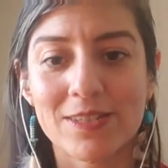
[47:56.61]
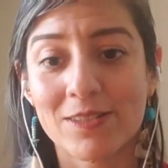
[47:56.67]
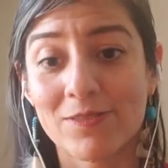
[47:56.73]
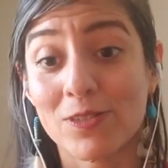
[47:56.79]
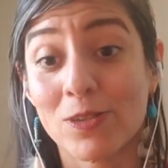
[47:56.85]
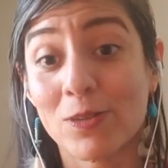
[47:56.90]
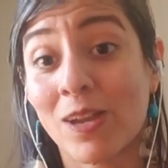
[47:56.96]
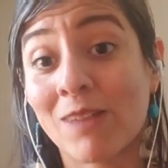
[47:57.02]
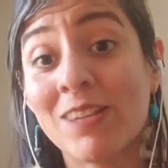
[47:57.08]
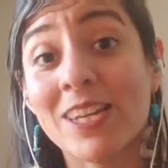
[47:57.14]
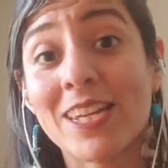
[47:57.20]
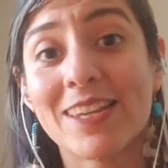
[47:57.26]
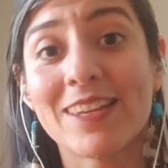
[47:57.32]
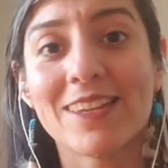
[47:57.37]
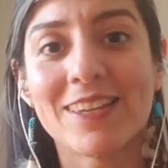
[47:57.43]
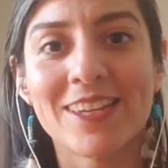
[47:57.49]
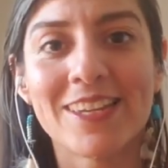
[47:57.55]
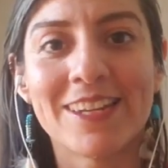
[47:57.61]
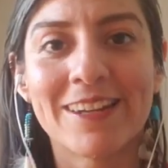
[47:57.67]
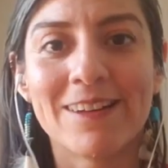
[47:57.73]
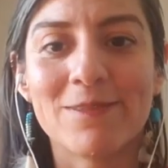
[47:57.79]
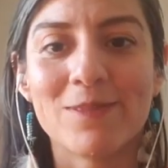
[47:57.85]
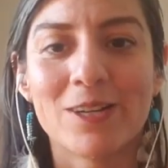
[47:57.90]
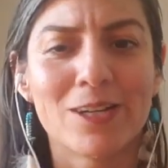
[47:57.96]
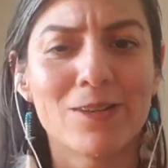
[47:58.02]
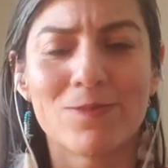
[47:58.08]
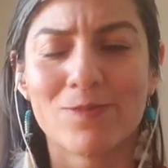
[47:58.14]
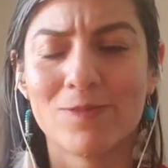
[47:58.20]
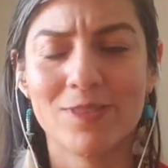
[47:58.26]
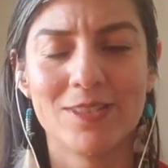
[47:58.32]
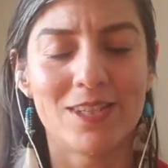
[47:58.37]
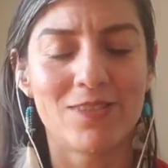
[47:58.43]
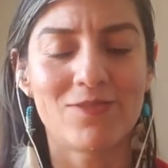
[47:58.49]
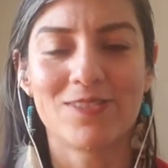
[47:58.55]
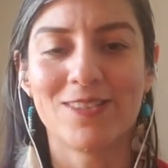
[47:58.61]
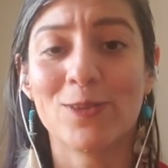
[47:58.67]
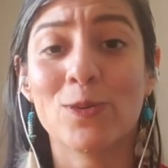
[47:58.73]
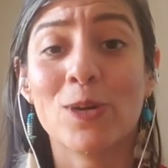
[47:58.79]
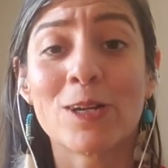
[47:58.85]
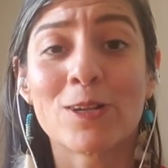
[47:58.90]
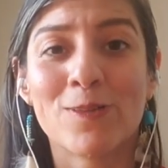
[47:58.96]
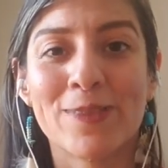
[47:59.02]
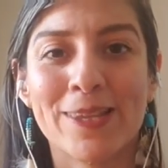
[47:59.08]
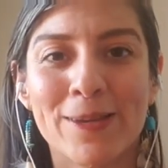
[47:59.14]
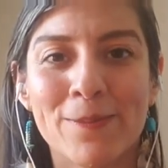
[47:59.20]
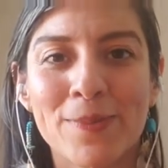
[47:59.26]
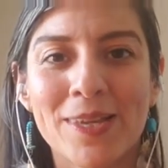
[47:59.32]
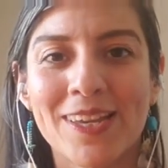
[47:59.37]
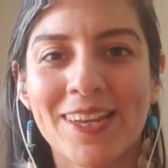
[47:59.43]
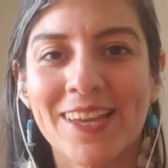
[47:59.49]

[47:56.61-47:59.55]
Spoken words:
If you have any, you know, I definitely welcome them.